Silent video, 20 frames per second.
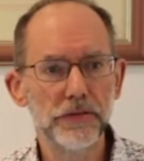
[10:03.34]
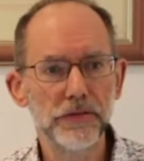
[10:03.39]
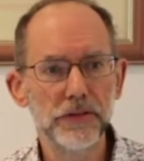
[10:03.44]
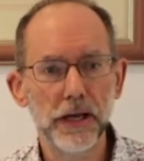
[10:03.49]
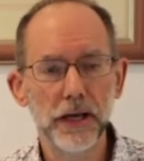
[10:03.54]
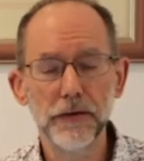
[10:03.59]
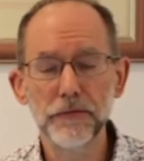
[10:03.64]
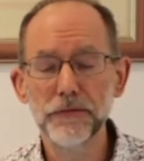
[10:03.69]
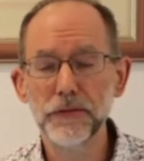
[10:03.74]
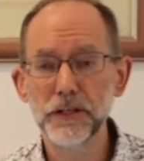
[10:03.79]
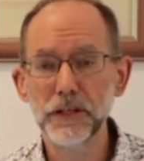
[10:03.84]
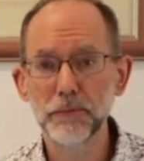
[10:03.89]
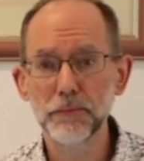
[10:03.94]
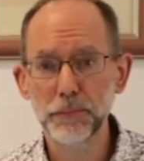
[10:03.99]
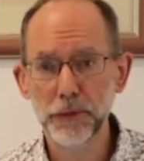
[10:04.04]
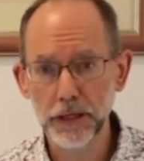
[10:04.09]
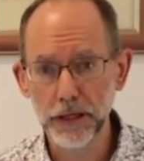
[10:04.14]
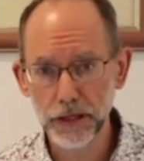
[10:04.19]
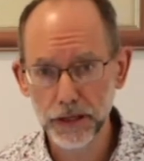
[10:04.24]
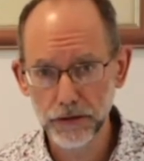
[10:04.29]
have the
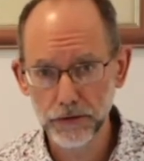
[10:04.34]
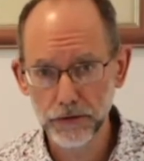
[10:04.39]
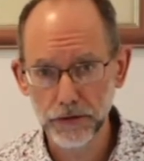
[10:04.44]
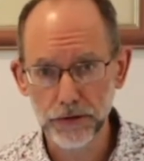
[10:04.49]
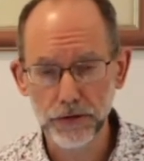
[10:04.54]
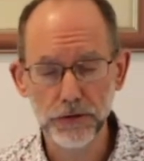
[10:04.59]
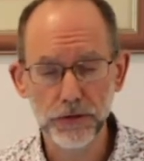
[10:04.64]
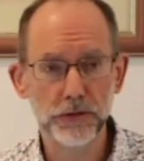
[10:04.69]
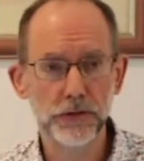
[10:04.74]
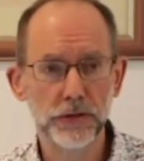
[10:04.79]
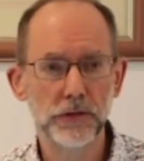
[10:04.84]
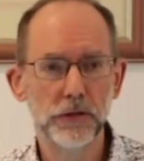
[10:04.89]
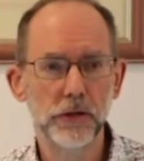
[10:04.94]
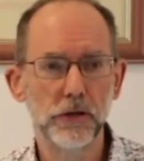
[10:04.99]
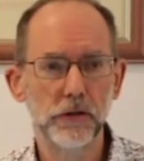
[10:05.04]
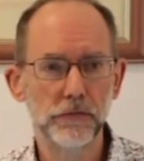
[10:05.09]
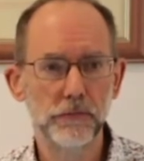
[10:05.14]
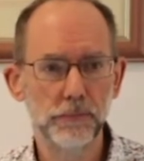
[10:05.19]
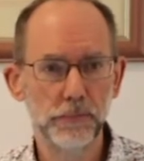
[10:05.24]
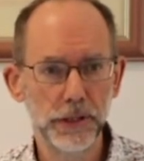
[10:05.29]
appearance
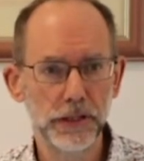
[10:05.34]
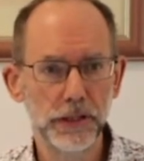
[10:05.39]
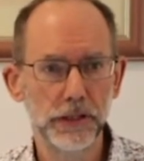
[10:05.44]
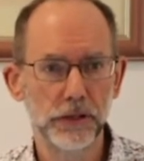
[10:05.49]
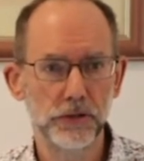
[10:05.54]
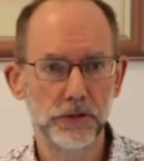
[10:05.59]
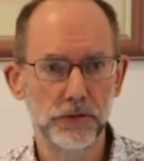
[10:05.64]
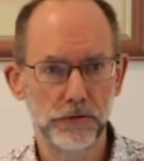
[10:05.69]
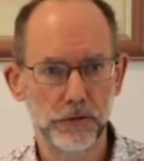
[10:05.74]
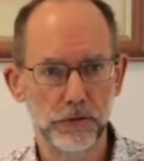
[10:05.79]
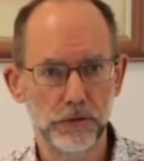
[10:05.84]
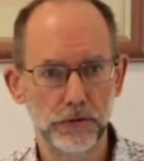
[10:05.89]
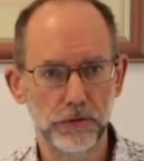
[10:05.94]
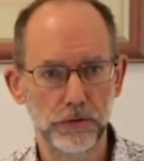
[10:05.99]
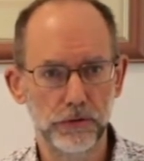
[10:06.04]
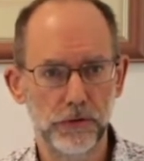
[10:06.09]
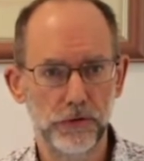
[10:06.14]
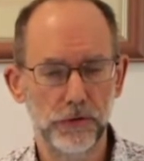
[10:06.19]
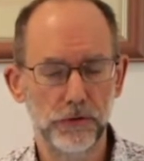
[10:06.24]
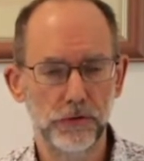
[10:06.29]
of being
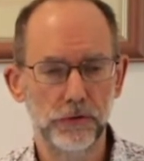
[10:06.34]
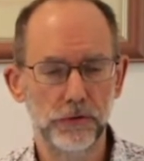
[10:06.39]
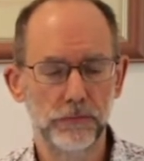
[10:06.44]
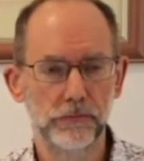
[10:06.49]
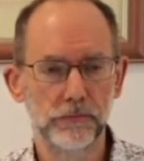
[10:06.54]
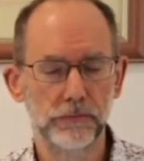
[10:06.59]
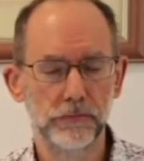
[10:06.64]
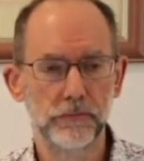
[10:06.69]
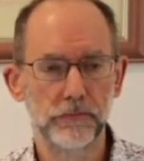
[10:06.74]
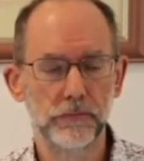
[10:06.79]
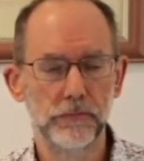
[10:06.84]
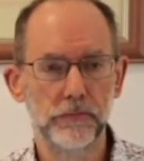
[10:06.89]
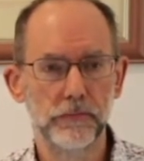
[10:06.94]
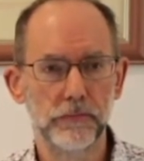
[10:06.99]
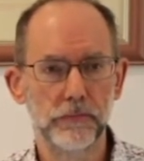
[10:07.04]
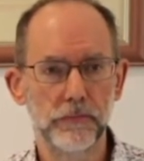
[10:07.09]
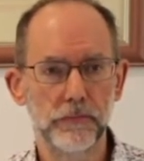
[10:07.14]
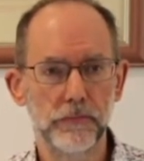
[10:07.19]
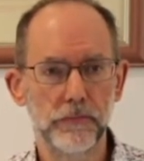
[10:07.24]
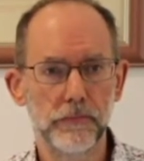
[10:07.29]
truths.
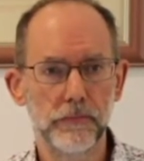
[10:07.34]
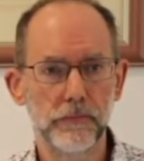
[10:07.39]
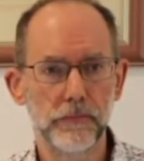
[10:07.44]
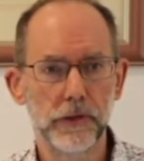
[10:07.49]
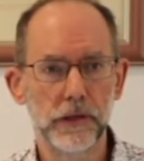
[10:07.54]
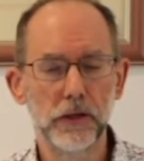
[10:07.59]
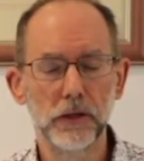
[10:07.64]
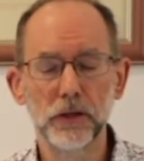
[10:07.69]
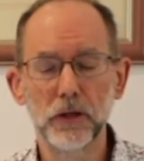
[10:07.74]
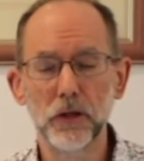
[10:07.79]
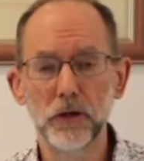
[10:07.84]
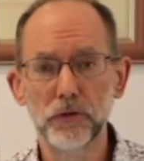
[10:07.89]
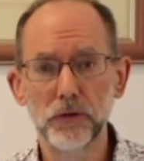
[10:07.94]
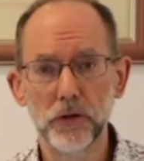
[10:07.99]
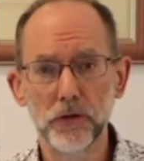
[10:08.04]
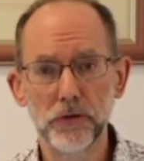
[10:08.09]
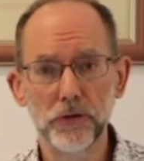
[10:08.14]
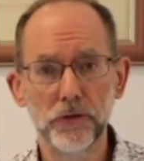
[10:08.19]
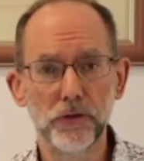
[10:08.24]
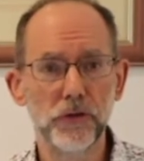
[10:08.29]
He goes
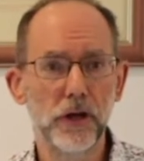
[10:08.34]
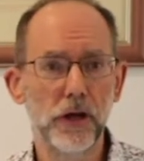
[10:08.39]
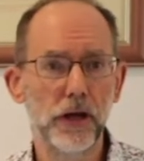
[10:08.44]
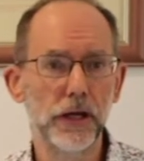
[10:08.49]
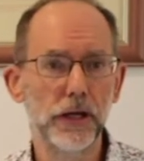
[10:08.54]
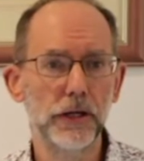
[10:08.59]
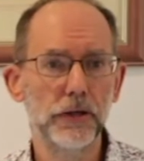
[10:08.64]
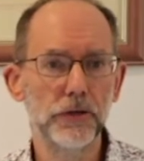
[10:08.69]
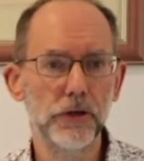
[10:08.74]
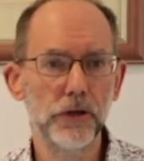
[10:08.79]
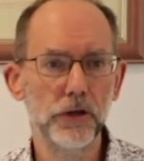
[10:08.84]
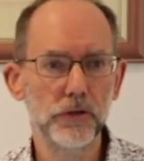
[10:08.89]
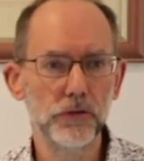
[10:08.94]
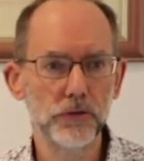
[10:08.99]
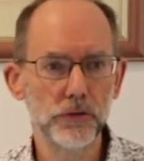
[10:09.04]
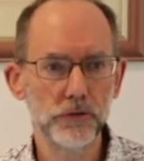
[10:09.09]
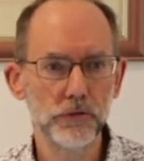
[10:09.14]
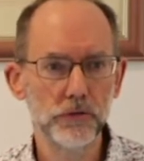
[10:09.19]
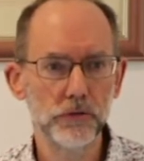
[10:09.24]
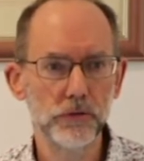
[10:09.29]
on to say, no
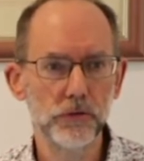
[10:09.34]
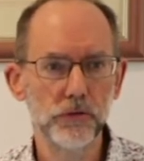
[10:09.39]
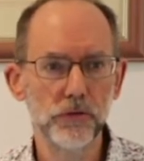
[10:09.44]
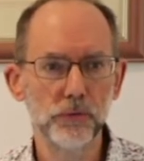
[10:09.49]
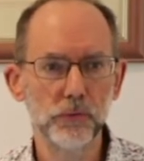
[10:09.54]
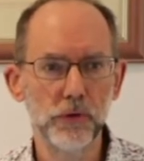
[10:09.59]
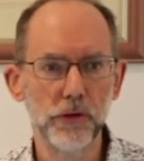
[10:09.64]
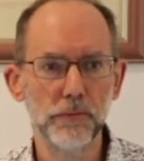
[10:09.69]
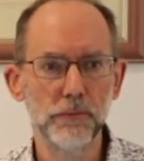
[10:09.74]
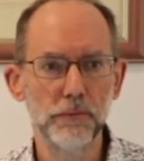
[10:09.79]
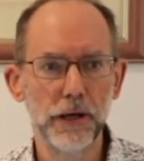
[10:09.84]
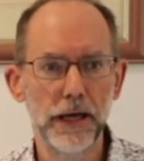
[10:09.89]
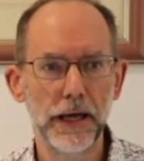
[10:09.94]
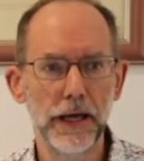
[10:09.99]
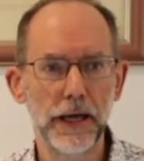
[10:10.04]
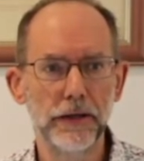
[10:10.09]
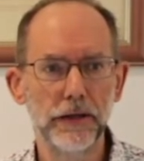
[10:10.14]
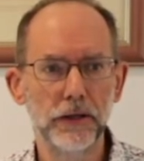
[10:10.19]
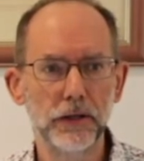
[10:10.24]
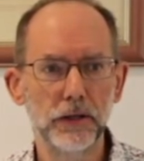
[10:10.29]
truths with
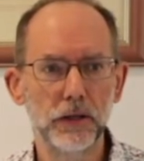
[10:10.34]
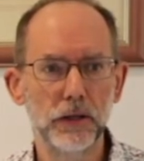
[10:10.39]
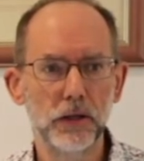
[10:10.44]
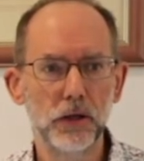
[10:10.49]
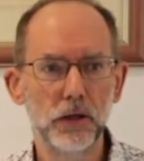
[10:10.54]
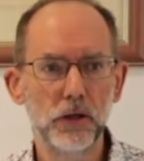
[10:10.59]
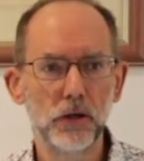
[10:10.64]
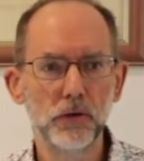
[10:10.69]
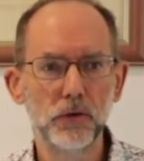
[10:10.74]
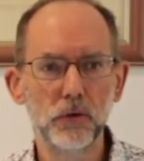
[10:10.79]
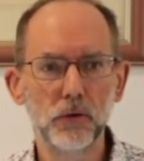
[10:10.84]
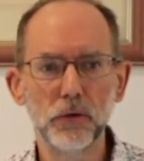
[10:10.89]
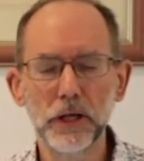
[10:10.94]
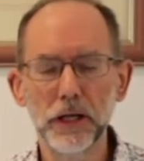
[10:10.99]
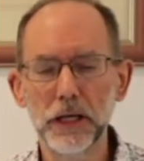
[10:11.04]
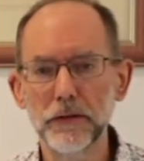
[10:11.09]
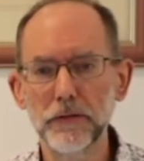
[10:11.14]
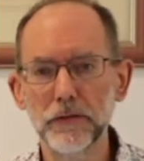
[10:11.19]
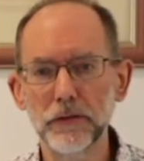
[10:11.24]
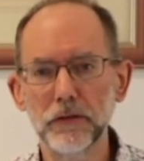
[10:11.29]
man, nor
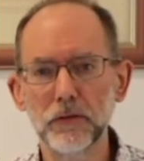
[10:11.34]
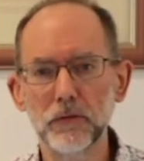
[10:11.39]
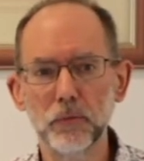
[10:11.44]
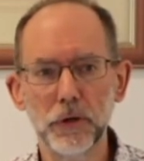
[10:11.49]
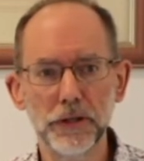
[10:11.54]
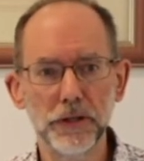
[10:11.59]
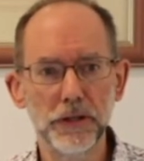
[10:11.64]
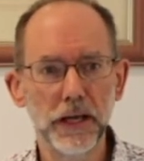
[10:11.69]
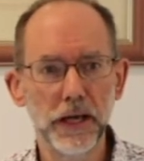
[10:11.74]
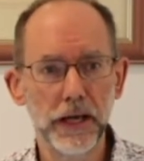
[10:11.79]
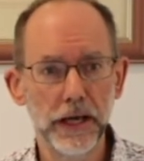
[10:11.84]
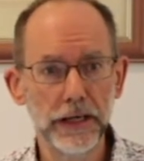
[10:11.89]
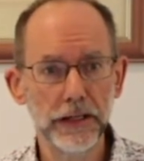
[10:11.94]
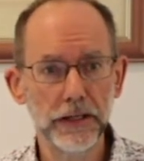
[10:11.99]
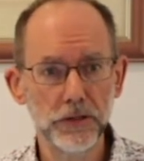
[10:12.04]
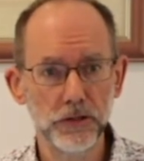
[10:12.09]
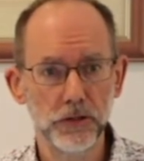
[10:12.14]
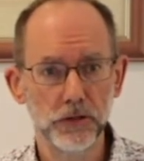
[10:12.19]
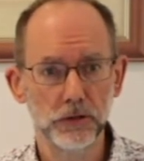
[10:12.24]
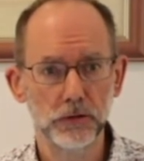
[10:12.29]
even with an
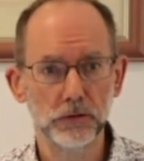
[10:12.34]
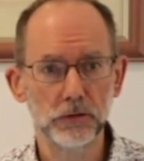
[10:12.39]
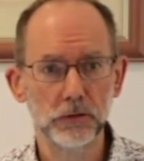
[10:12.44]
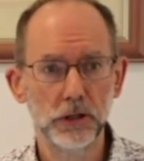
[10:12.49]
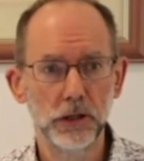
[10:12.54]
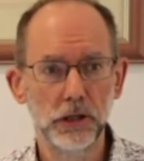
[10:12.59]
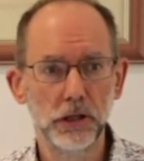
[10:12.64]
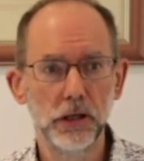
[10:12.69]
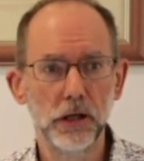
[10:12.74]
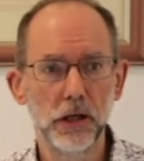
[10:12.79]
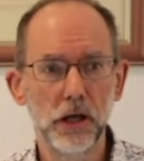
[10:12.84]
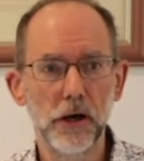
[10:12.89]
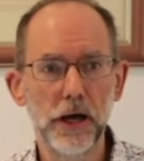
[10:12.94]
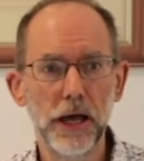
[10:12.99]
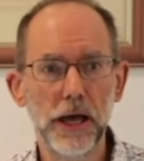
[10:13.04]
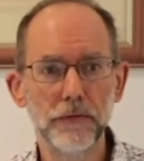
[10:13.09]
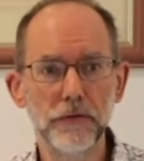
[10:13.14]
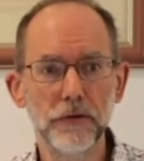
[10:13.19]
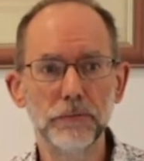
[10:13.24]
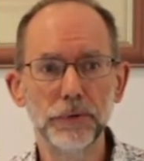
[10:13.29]
angel, are
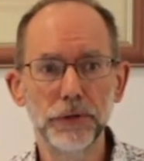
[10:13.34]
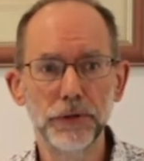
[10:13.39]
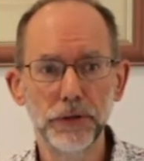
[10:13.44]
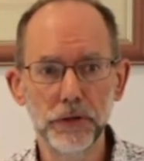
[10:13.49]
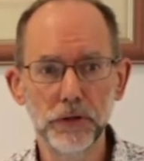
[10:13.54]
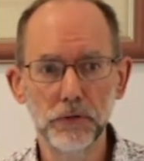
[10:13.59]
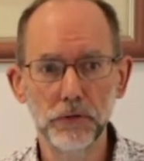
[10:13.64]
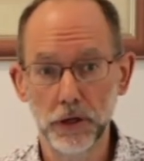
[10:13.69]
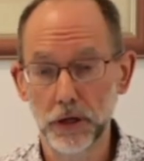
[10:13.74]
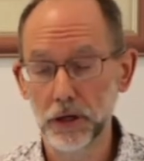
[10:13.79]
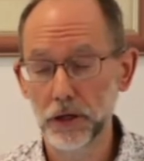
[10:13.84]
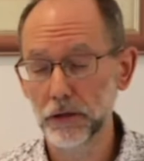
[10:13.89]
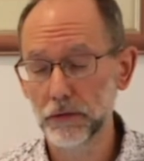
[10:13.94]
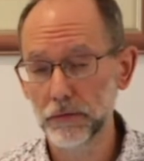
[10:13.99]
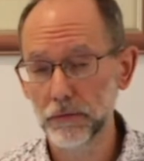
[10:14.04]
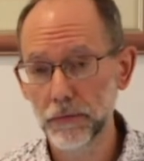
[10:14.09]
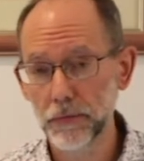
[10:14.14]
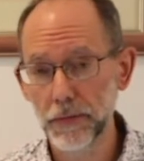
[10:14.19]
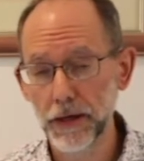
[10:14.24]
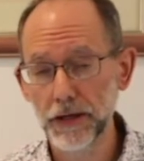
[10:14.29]
ever pure,
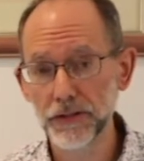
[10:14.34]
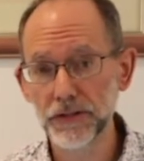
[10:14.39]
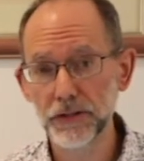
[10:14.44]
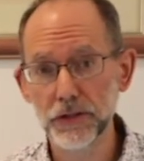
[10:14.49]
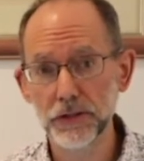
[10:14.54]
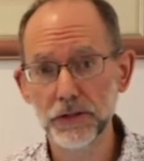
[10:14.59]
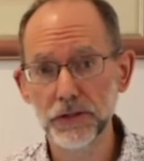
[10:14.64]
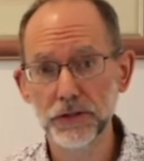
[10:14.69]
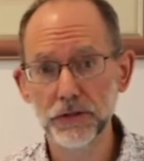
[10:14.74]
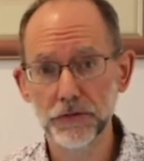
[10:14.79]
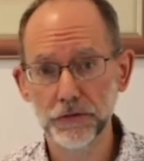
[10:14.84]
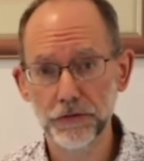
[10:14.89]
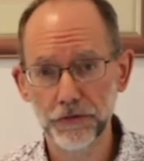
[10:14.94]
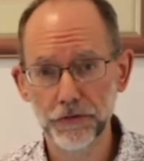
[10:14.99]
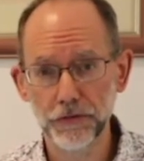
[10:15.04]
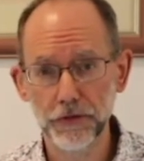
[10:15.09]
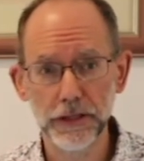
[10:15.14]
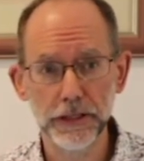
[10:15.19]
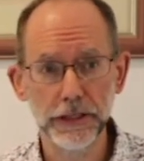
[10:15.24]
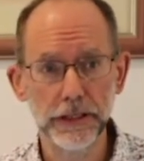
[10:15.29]
that is,
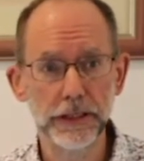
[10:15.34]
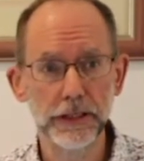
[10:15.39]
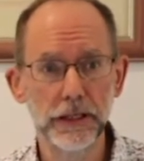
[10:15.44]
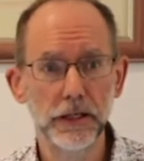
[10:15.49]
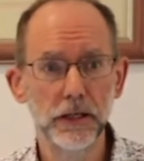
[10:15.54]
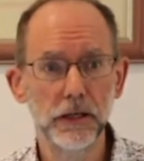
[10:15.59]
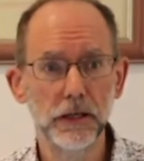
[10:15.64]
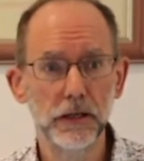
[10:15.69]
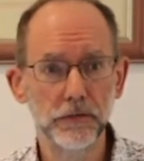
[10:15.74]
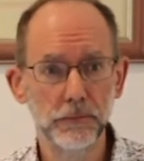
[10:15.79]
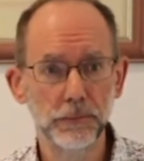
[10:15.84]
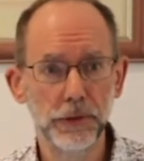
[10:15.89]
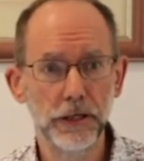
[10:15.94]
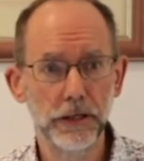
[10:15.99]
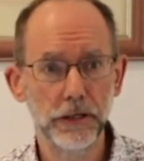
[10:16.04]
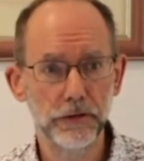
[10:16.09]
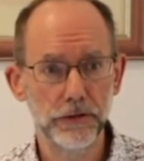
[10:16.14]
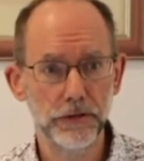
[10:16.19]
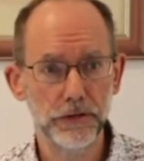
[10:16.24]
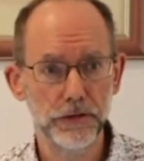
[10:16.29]
free of
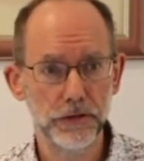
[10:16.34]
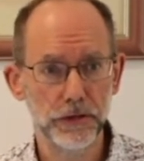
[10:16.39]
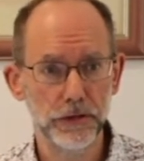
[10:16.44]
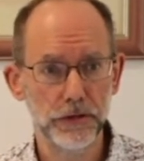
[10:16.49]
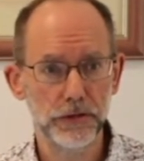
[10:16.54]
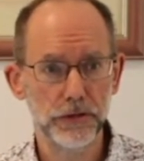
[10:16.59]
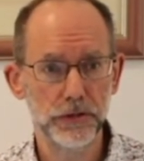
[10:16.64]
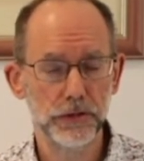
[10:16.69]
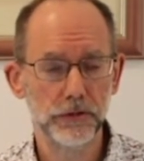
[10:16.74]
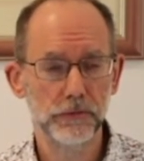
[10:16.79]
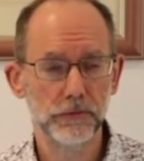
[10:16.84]
appearances.